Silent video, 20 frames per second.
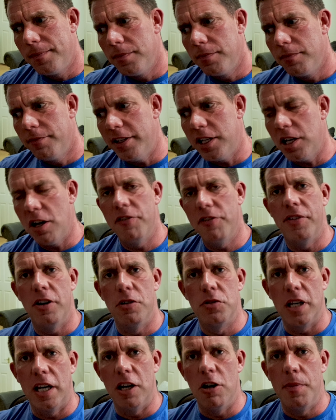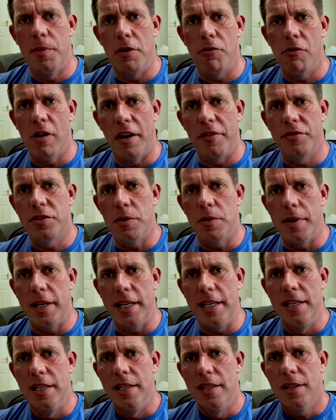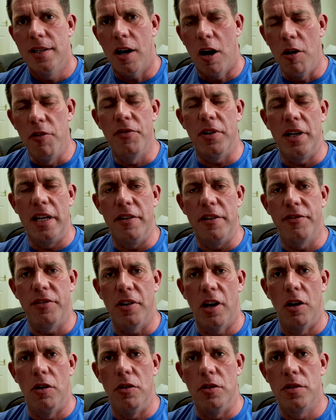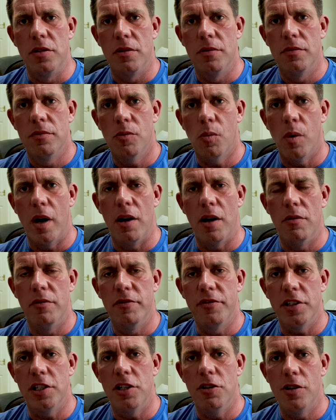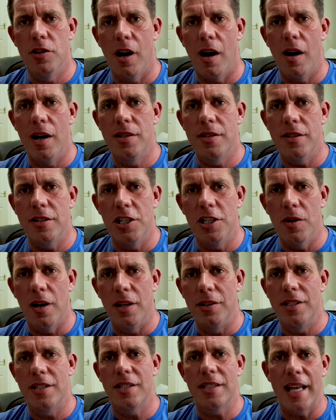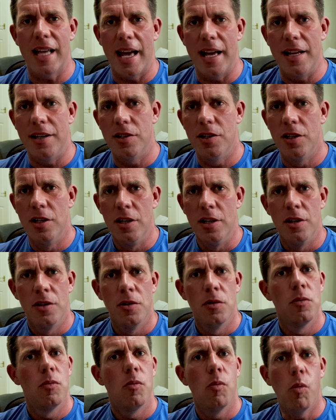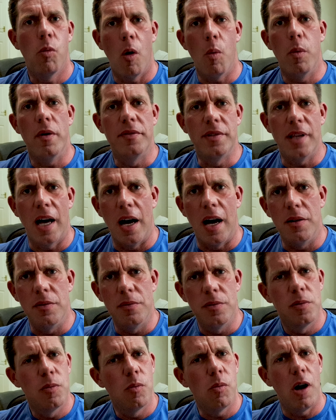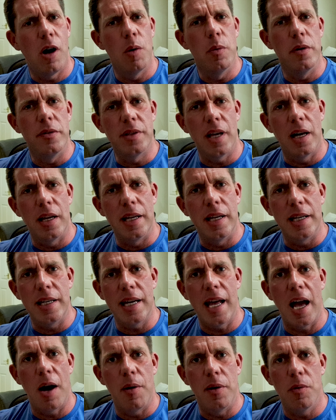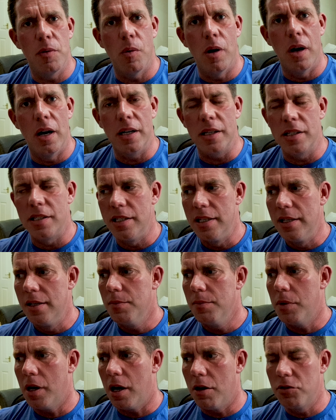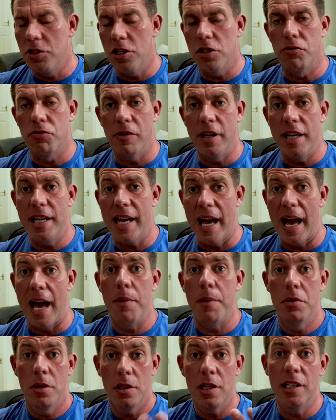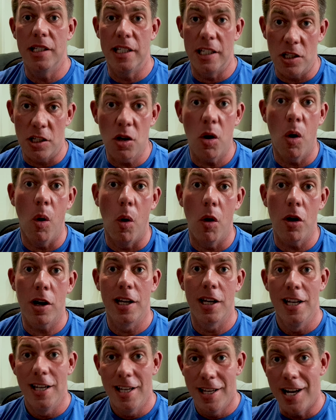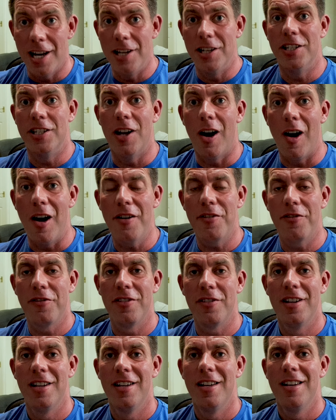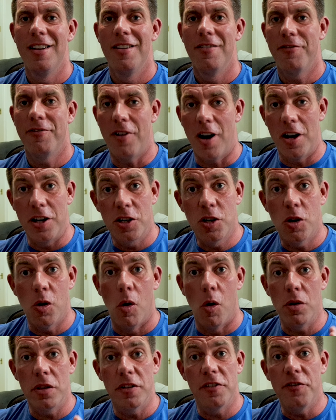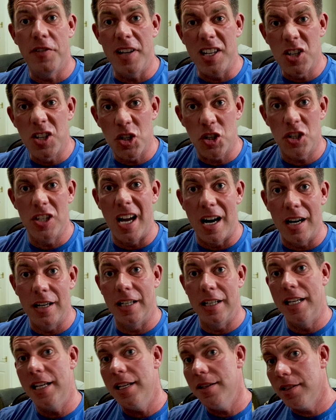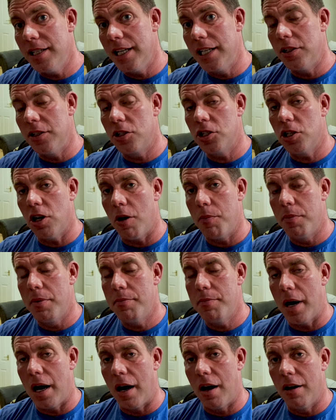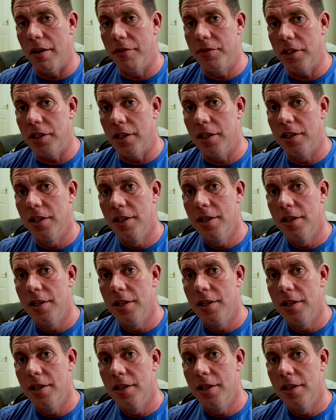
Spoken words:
video feels a little bit rough to me. Hopefully it flowed well for you guys and you understand what we've done, why we've done it and how it works. But I'll just recap. You need a cork and a knife. Find a cork that fits snugly in the top part of your